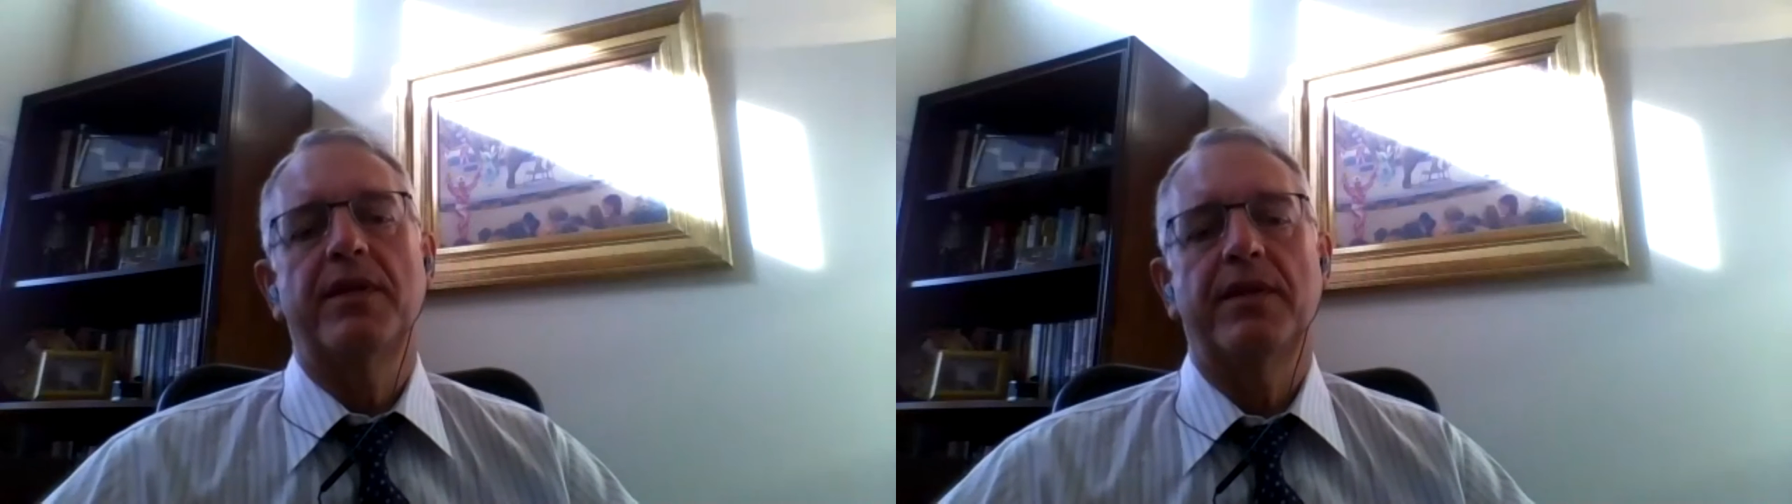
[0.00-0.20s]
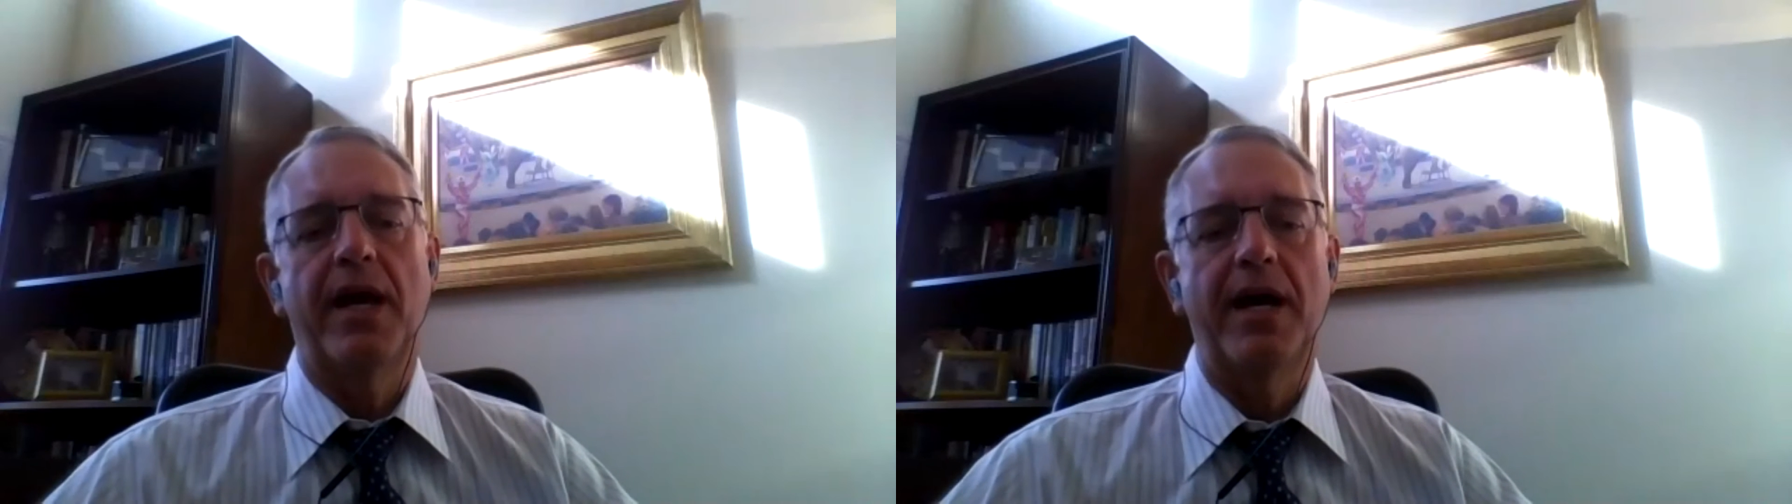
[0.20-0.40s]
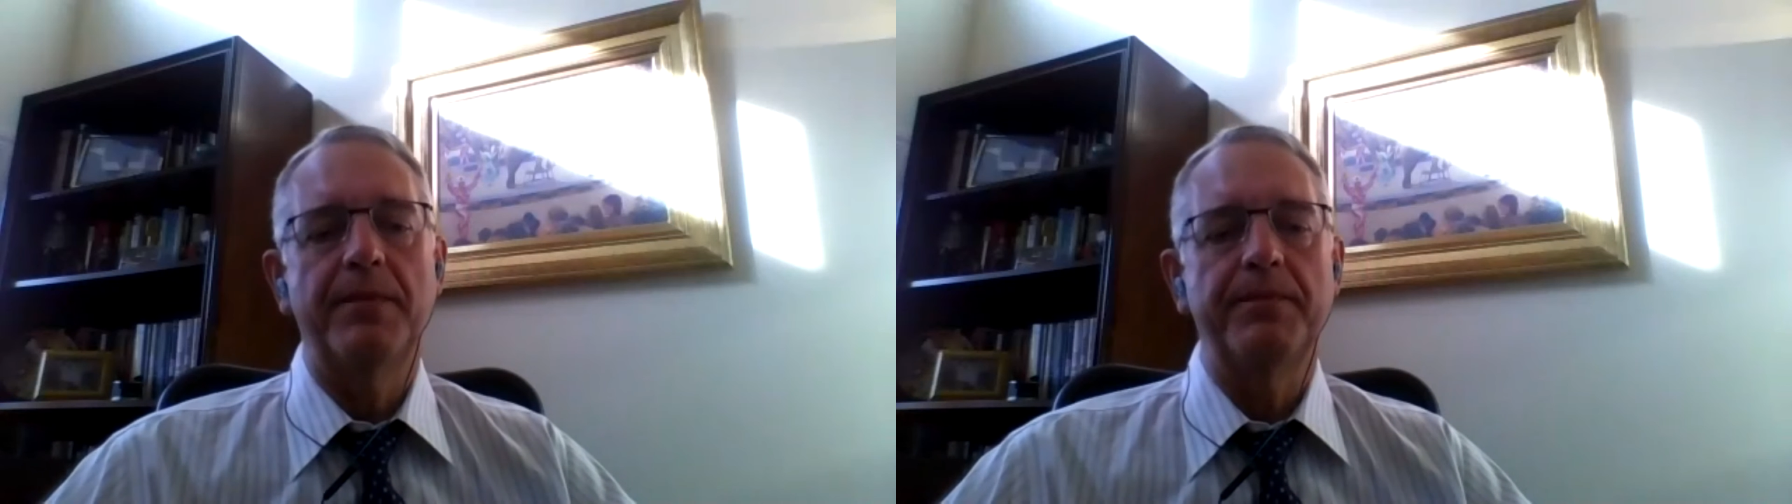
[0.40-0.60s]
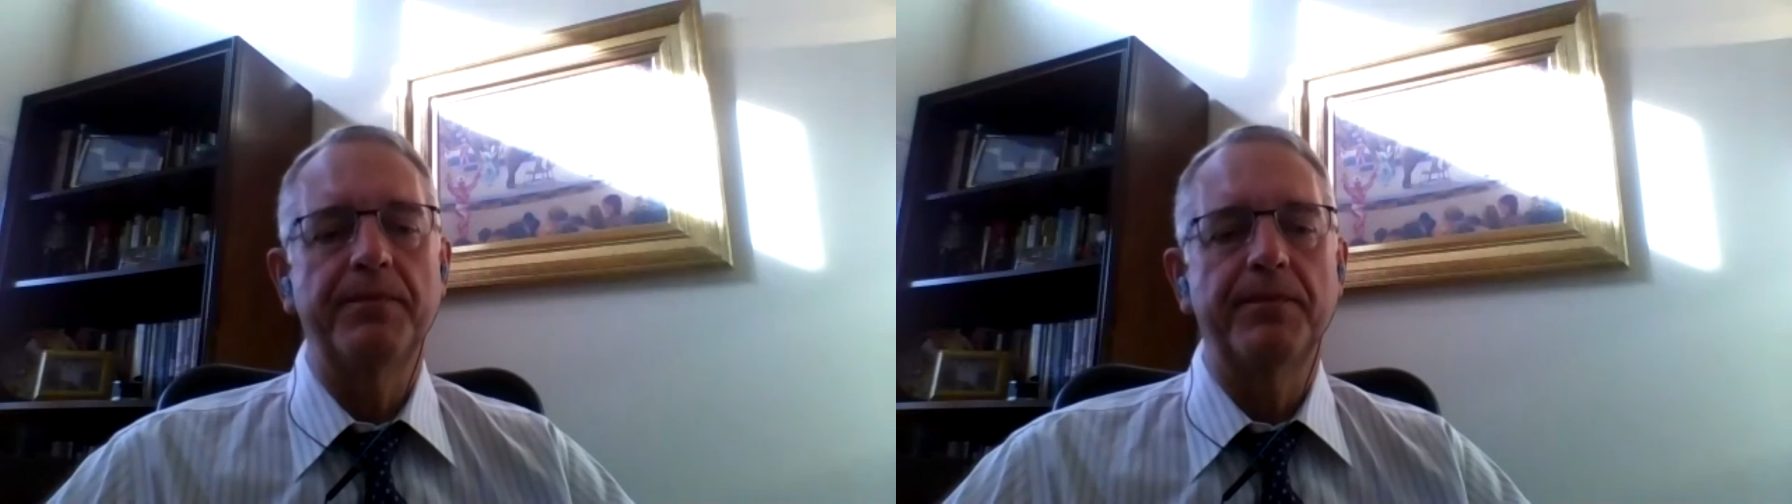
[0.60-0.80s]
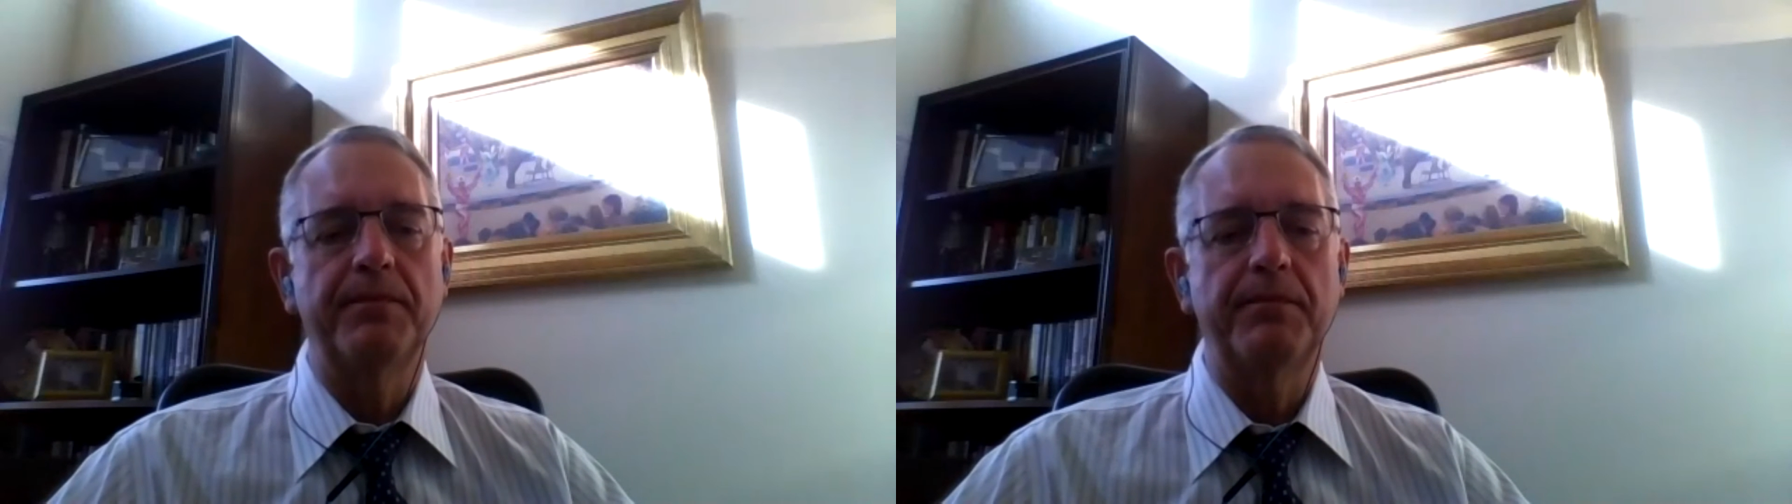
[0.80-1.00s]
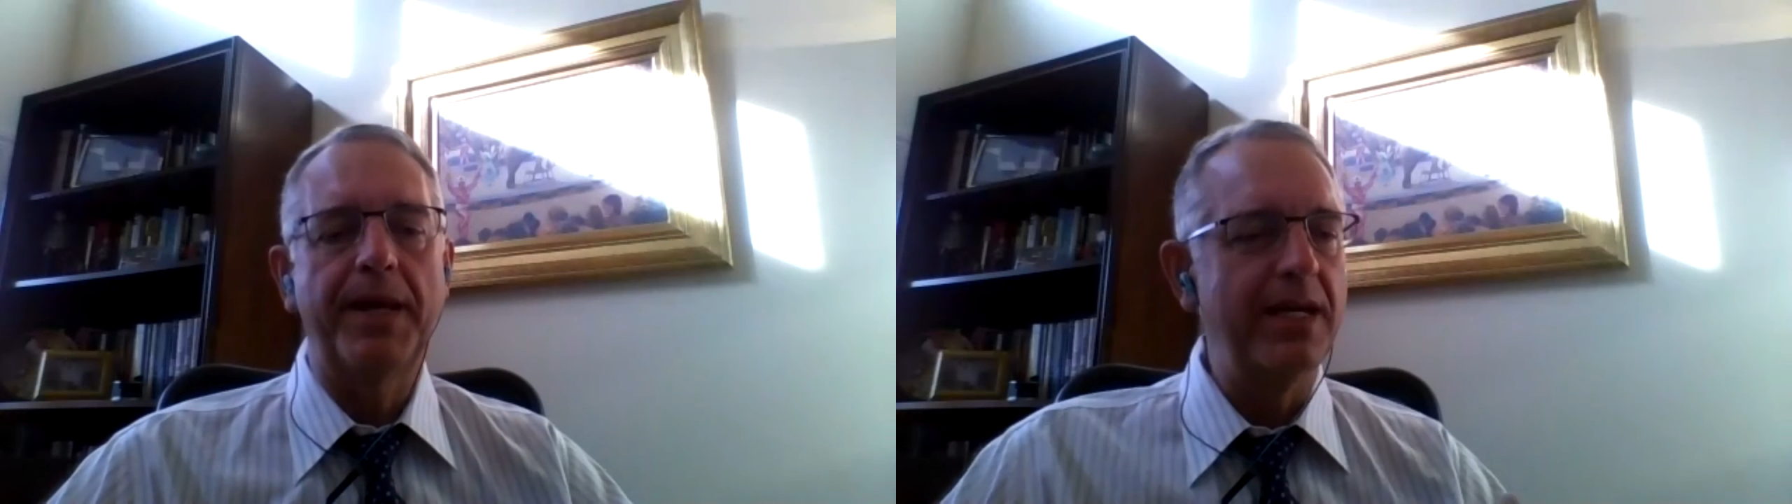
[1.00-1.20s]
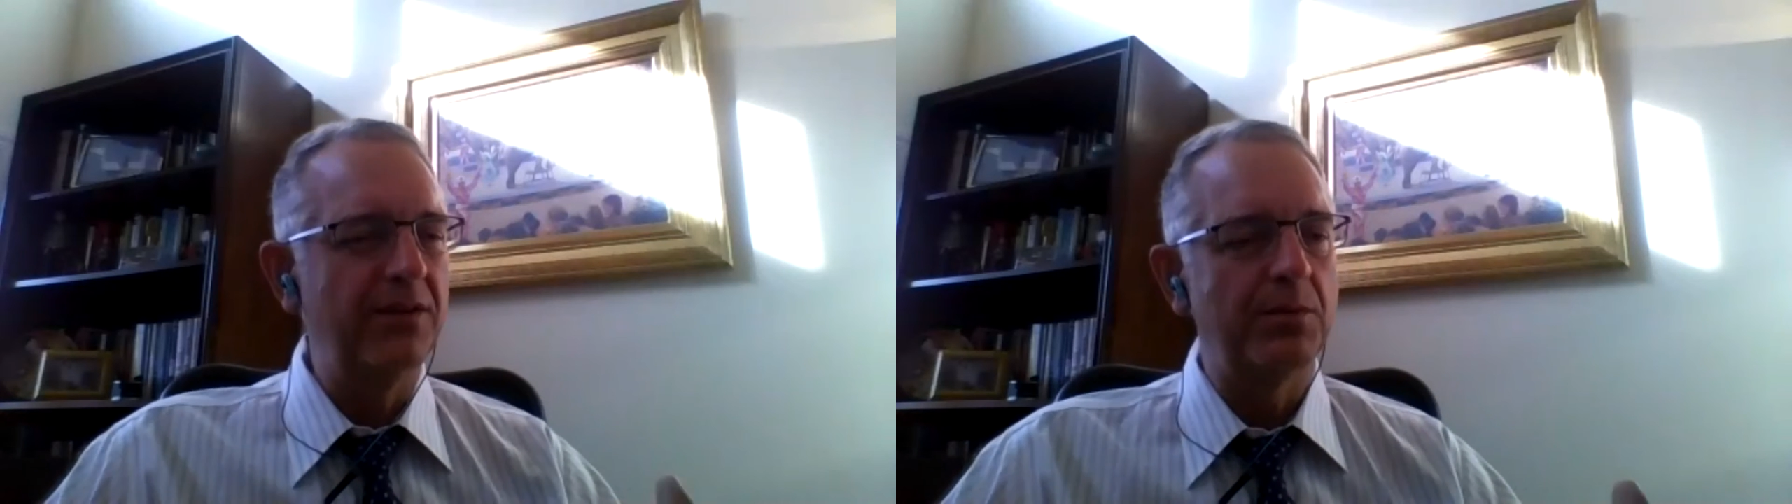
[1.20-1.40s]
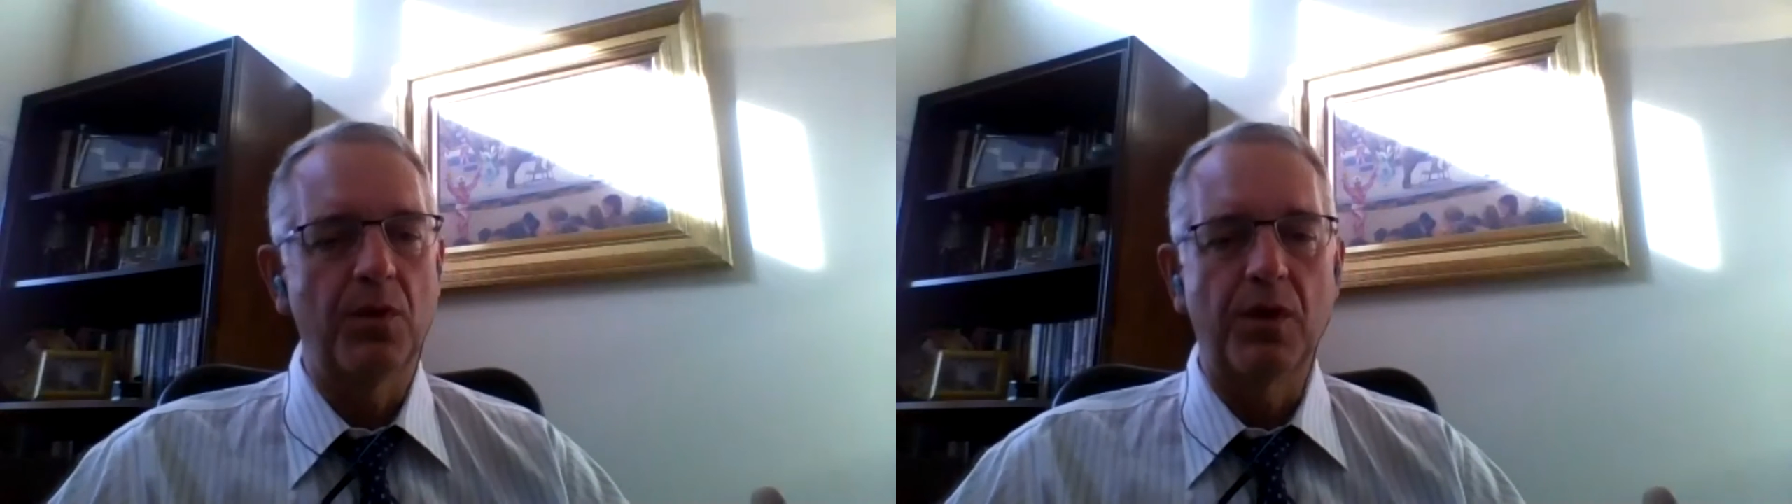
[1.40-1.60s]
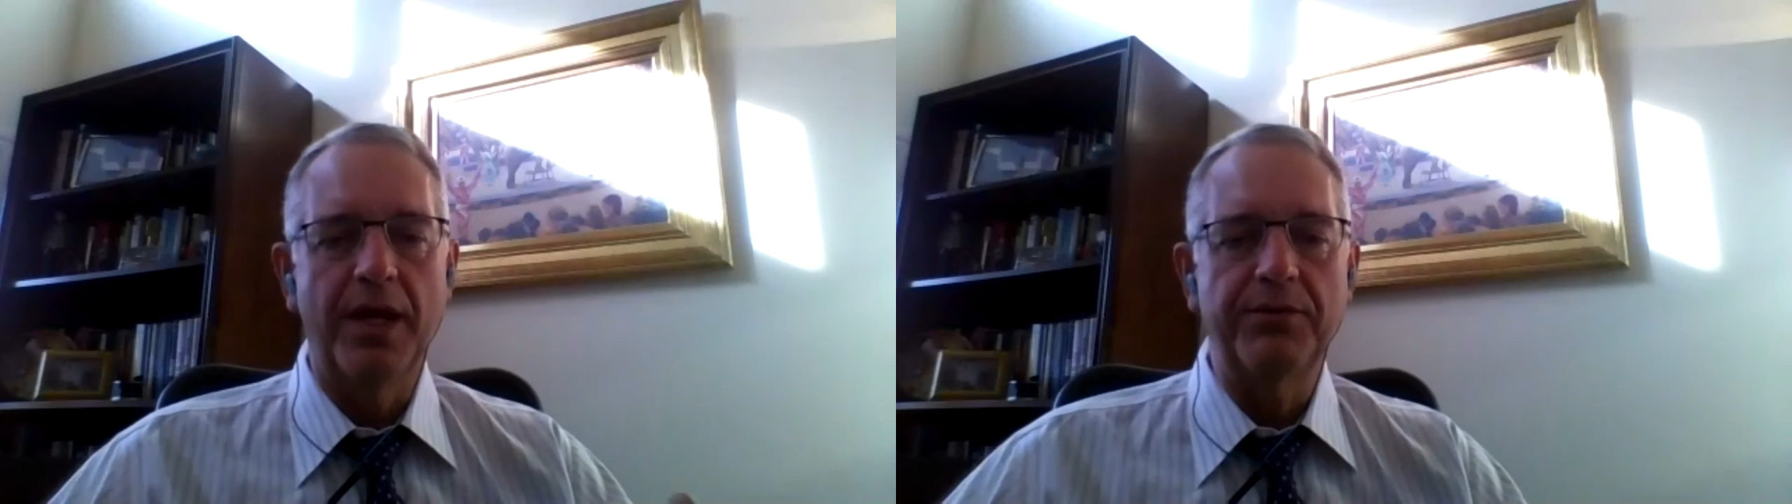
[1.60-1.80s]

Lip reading: that pays more,